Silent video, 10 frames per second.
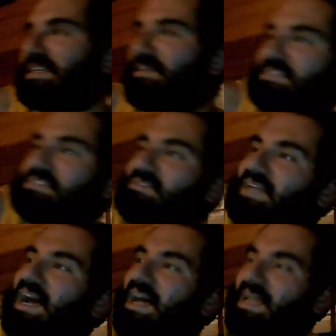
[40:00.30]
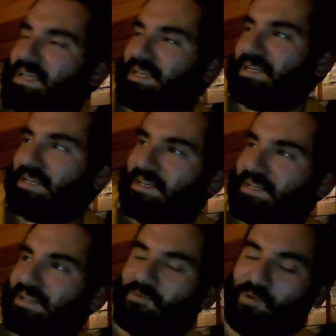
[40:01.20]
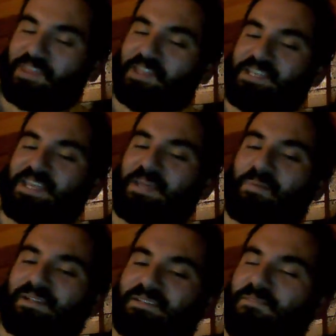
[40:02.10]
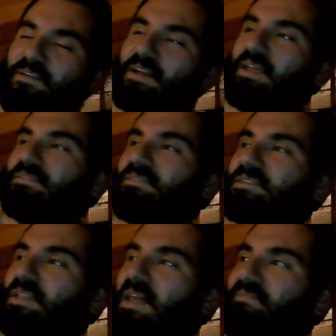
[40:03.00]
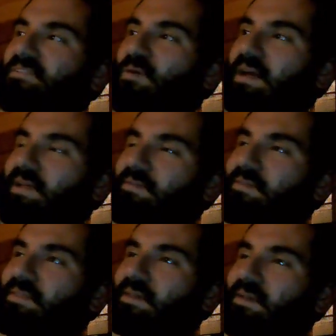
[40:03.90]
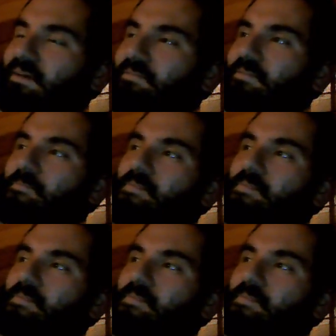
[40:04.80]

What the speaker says: see what you got. With the deepest fucking Slav squat you can think of.